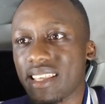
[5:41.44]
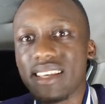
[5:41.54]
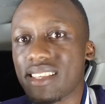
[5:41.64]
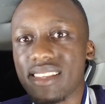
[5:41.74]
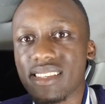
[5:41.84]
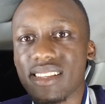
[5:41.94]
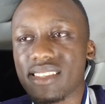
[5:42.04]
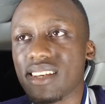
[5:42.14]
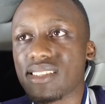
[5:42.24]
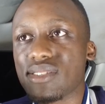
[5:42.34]
it's
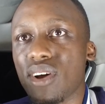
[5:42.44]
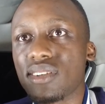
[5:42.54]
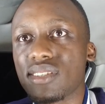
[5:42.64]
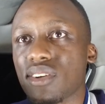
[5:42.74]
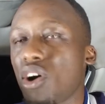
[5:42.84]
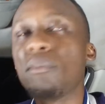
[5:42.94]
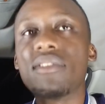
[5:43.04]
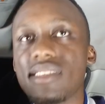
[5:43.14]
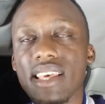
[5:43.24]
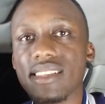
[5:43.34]
it's it's not
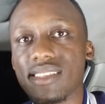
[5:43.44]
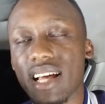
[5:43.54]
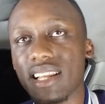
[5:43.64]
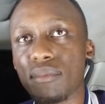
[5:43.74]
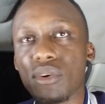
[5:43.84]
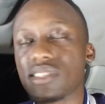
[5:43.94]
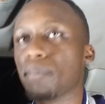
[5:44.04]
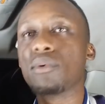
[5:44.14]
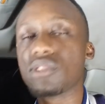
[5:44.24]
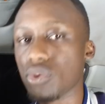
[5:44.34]
common sense that I'm not
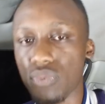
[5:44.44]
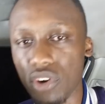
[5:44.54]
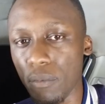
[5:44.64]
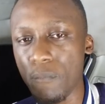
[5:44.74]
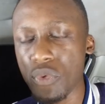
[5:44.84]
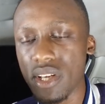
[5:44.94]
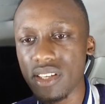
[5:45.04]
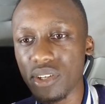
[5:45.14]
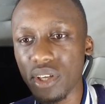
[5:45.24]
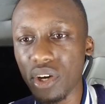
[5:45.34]
supposed to film.
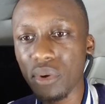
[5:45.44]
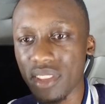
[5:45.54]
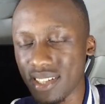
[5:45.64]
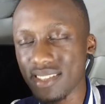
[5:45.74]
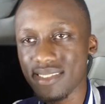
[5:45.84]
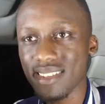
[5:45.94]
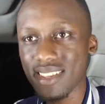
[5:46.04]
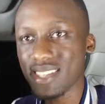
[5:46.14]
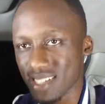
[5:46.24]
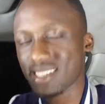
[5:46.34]
Yo, yo, this is
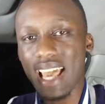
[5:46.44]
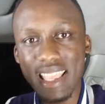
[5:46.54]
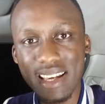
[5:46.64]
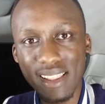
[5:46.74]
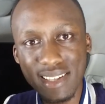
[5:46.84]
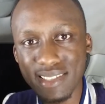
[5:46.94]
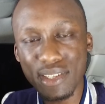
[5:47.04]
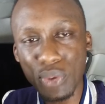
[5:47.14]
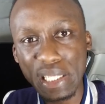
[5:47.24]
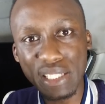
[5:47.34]
this is Kenya. This is the
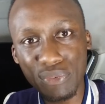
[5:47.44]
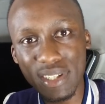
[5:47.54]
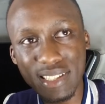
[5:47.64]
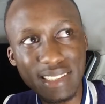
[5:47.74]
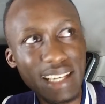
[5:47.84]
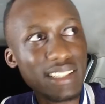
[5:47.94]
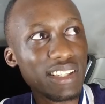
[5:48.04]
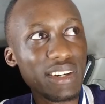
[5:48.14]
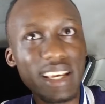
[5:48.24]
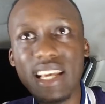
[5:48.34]
21st
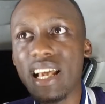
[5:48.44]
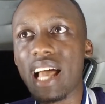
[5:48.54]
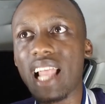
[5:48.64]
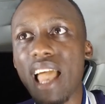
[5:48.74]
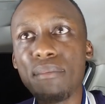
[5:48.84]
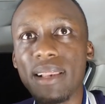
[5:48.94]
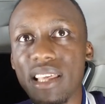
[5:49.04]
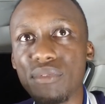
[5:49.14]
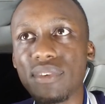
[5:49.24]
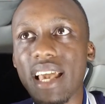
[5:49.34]
century, and I
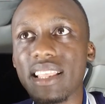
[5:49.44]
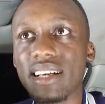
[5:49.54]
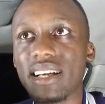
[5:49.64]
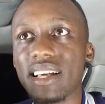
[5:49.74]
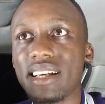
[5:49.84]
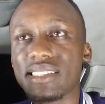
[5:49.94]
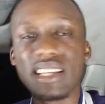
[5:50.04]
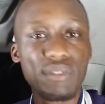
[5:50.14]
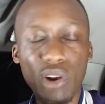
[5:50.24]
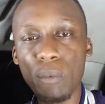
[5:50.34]
believe Kenya is a
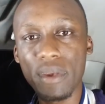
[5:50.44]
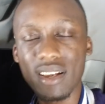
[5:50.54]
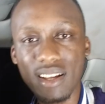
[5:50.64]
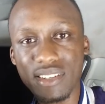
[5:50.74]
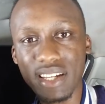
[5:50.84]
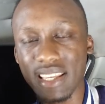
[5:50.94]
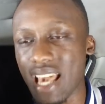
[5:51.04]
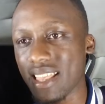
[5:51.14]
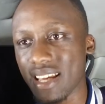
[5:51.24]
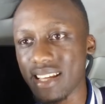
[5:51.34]
developing country.
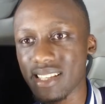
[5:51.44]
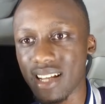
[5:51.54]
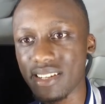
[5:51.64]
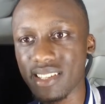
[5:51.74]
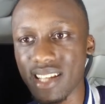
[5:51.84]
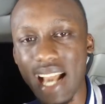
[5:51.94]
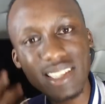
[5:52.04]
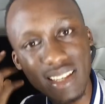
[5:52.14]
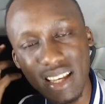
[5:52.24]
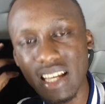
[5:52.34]
Kenya is a country that
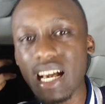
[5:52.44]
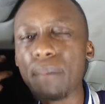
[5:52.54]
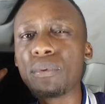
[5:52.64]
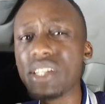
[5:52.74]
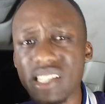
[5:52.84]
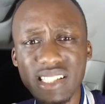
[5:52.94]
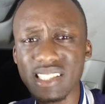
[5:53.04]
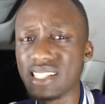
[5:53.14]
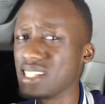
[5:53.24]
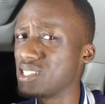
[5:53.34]
actually appreciates
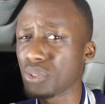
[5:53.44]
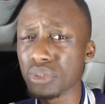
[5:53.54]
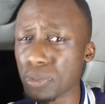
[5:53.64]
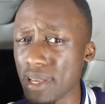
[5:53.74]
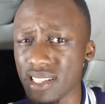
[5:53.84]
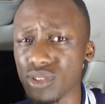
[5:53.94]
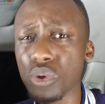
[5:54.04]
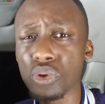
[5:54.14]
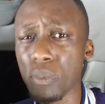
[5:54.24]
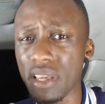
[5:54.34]
the digital space and
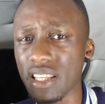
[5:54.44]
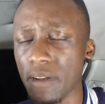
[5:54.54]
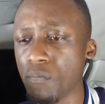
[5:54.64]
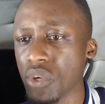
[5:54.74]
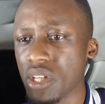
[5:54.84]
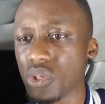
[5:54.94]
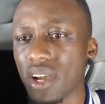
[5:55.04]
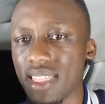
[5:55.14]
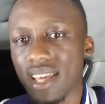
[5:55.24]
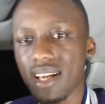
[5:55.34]
social media. So
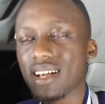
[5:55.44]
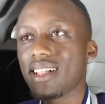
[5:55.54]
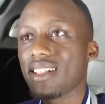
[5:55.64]
I think